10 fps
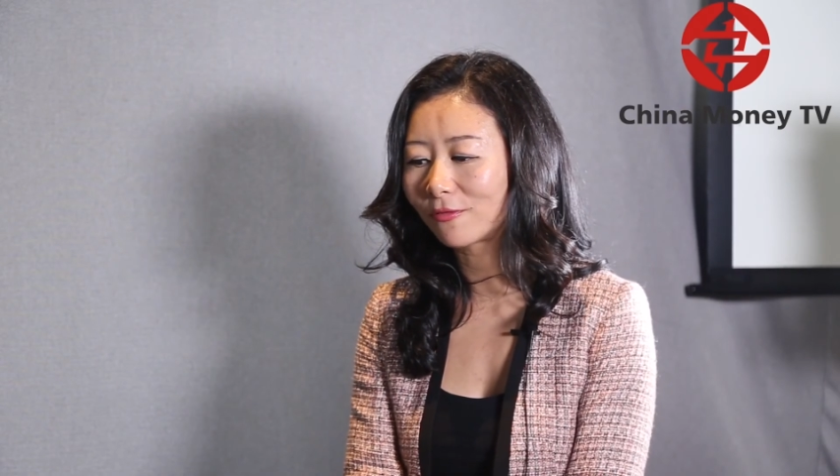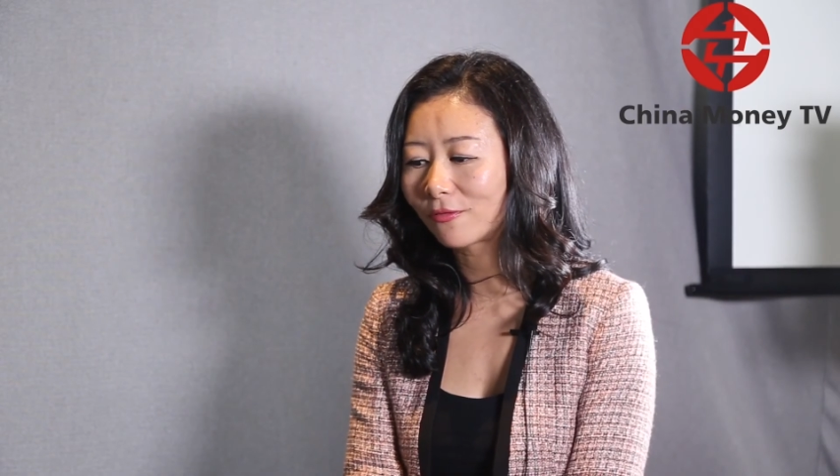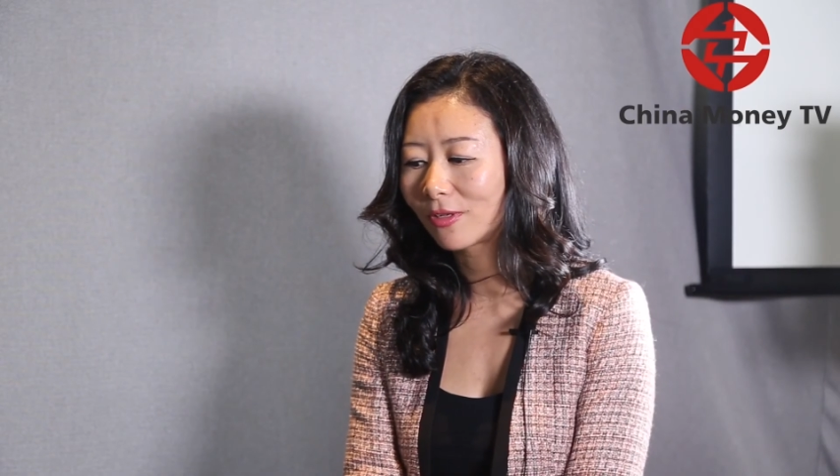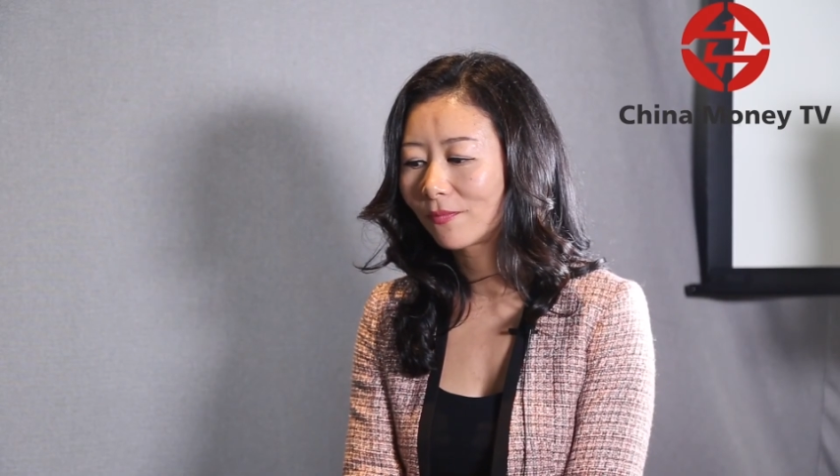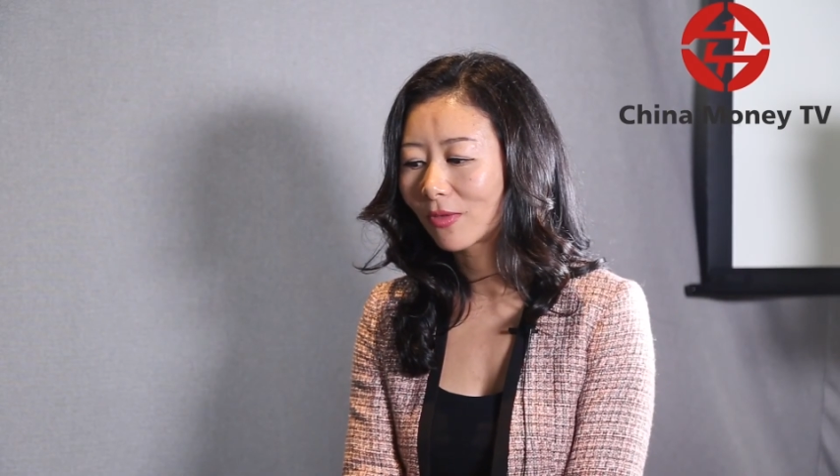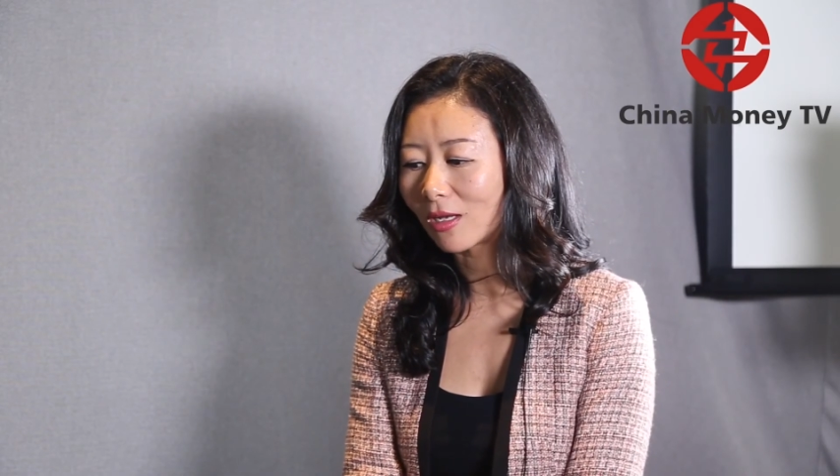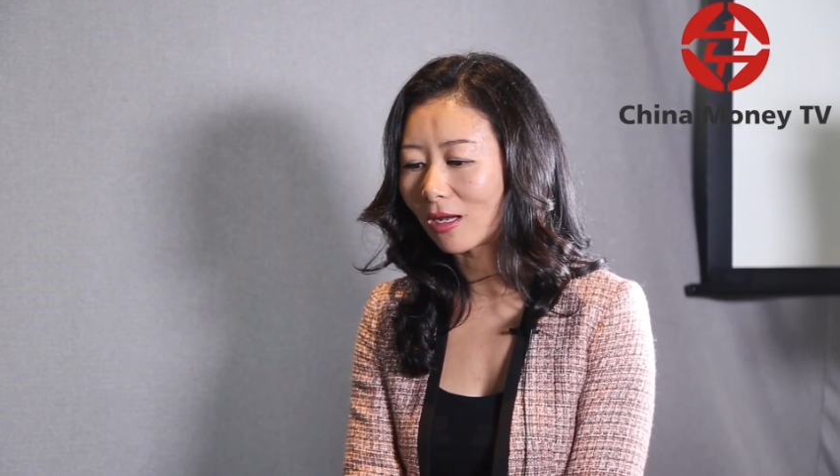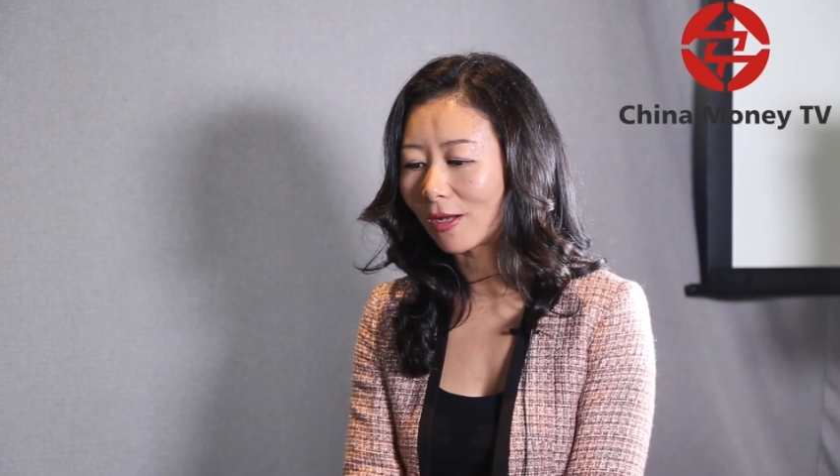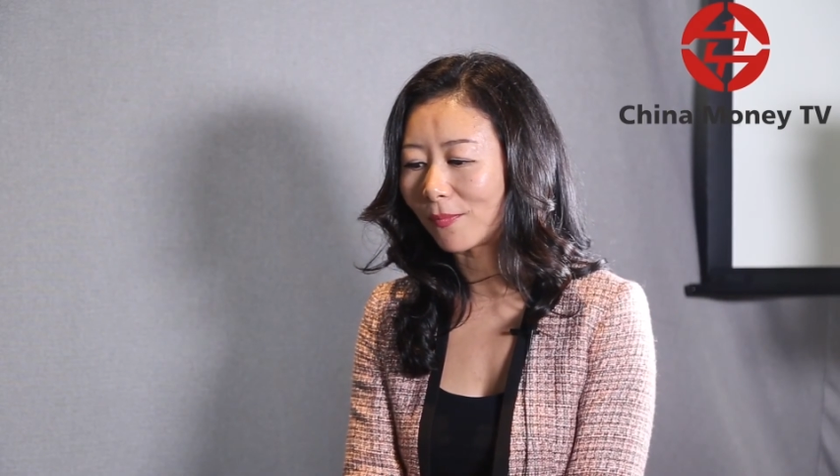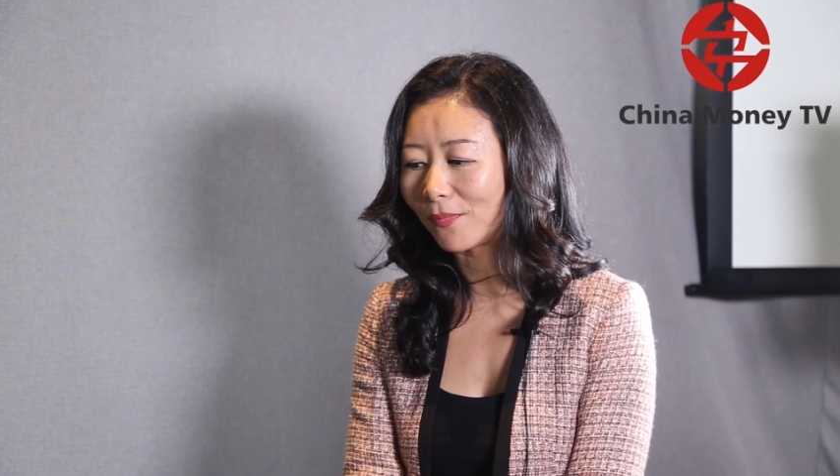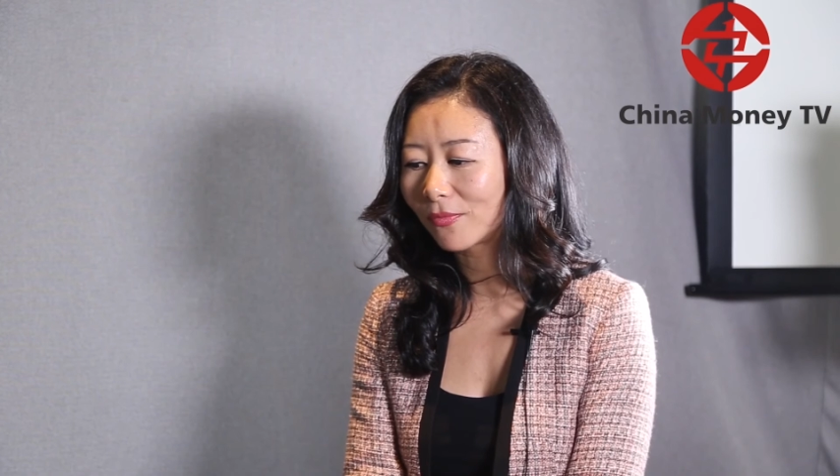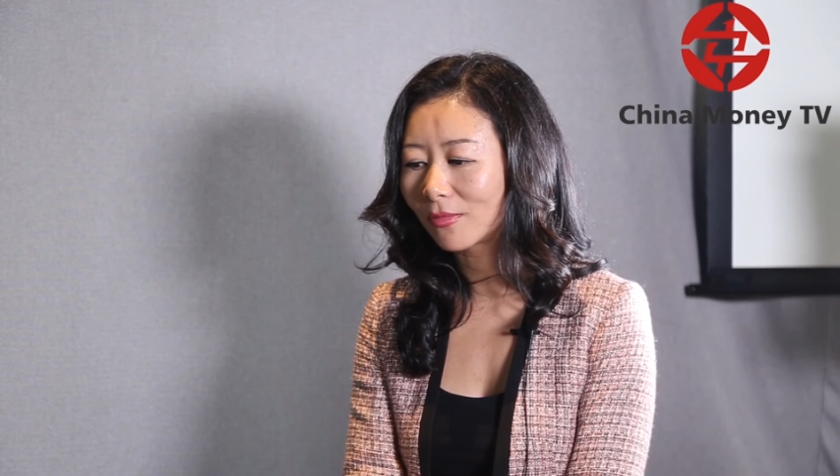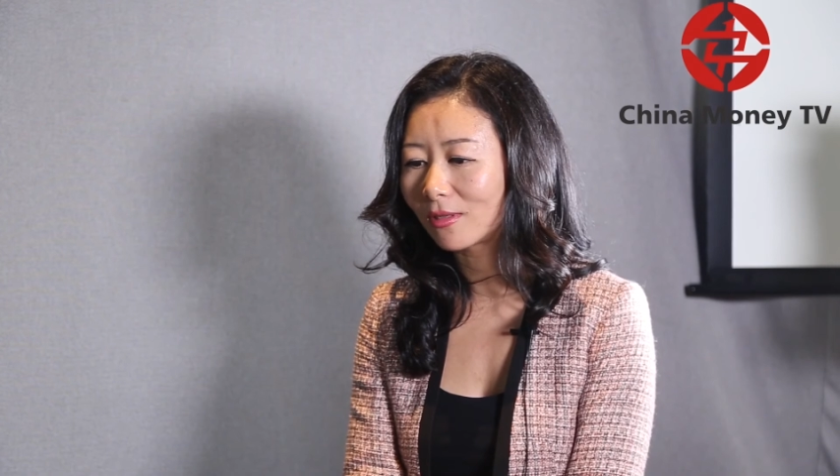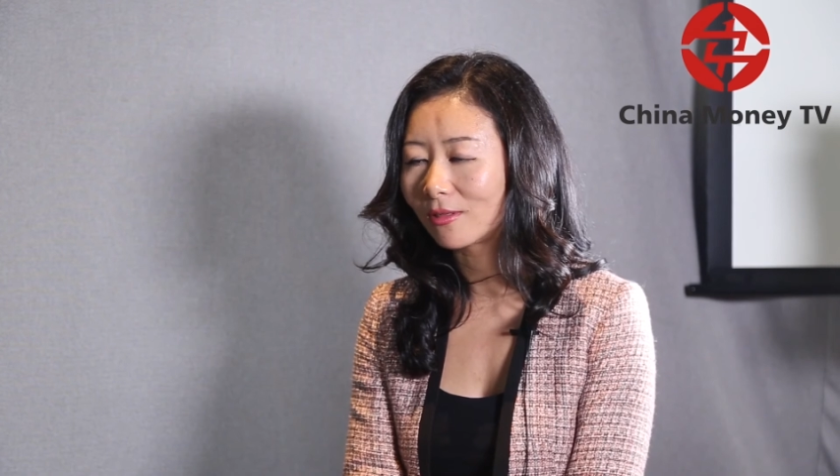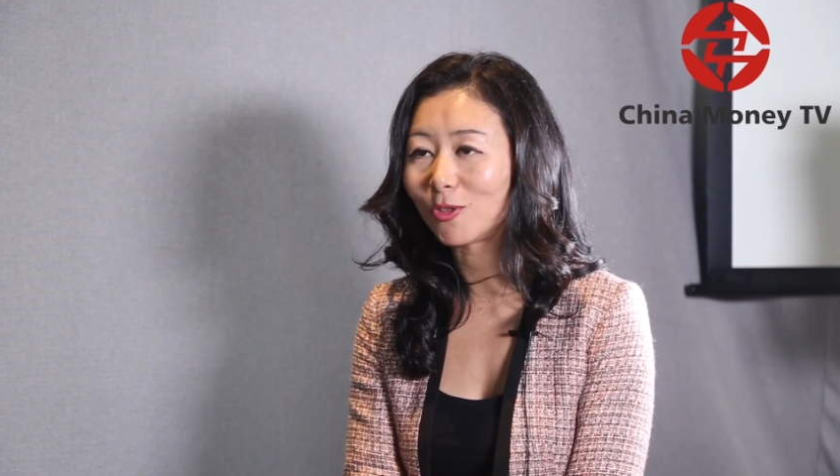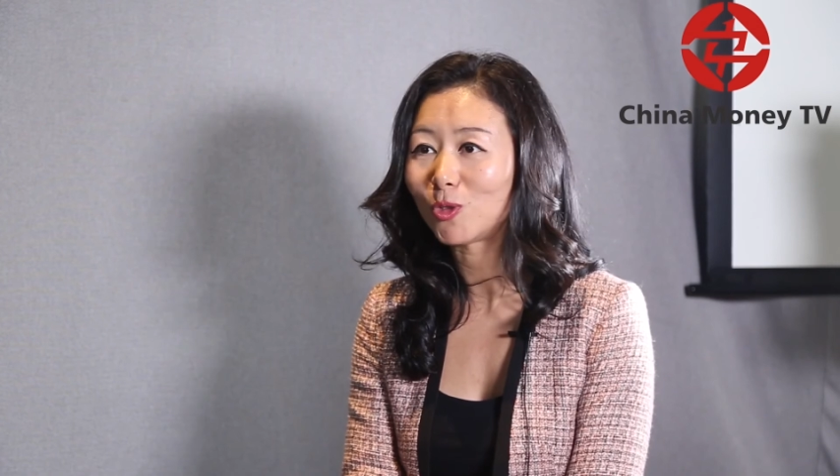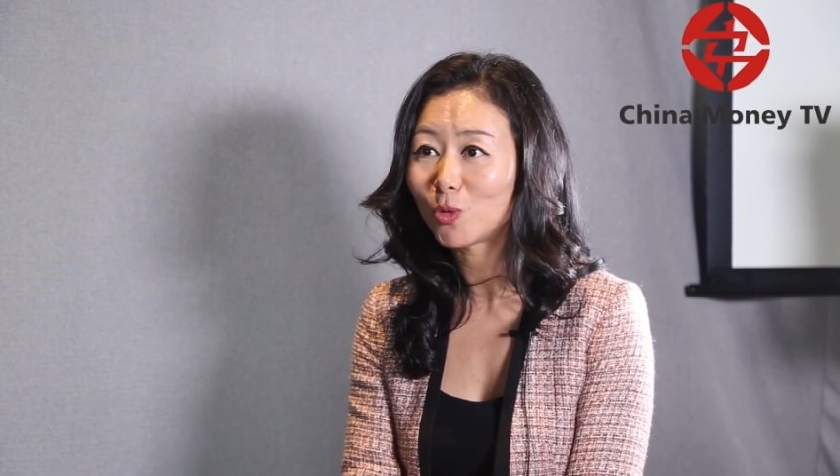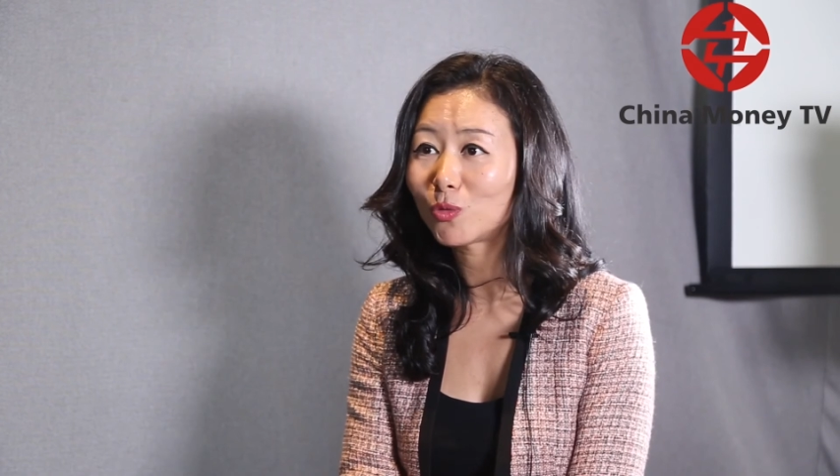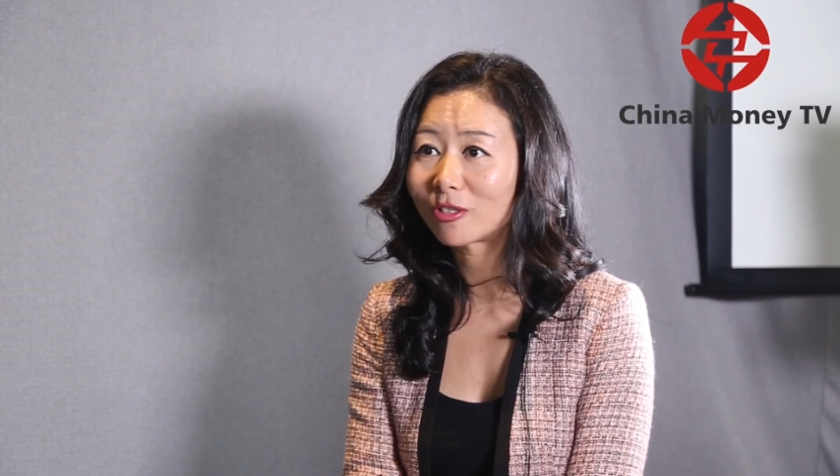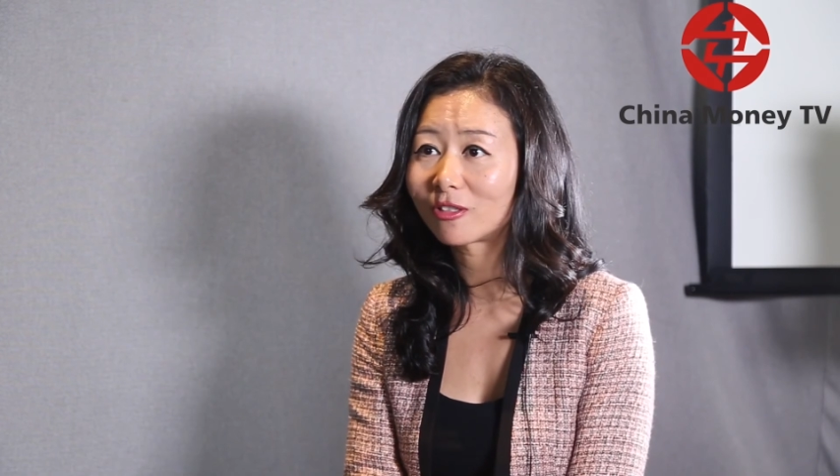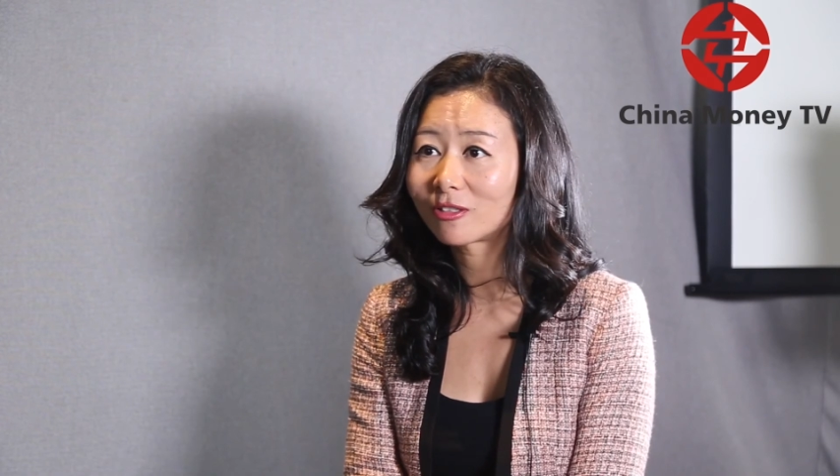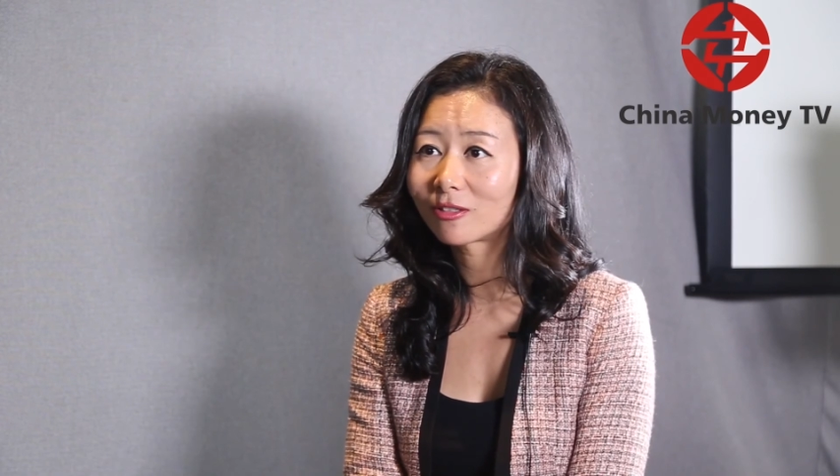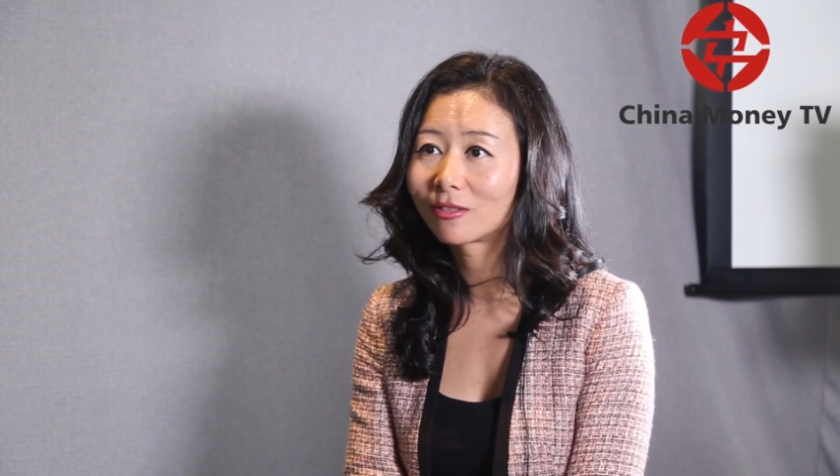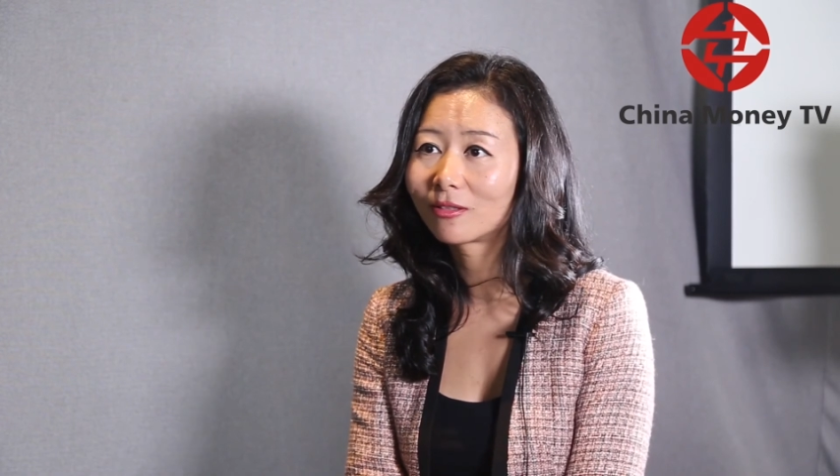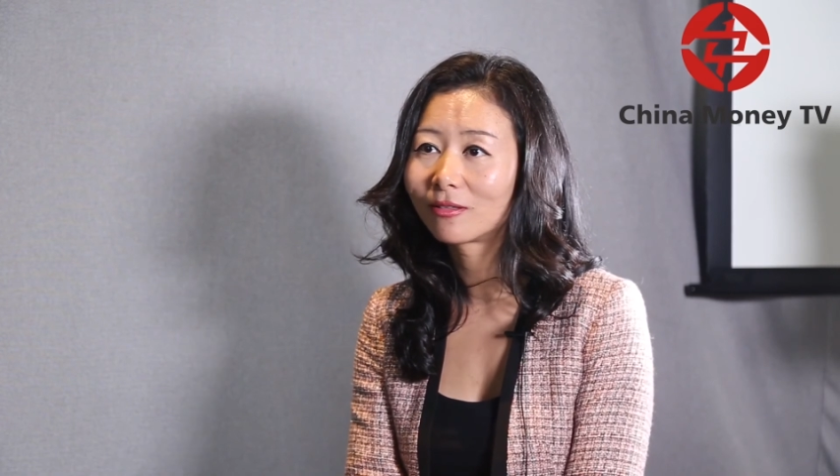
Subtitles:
of users'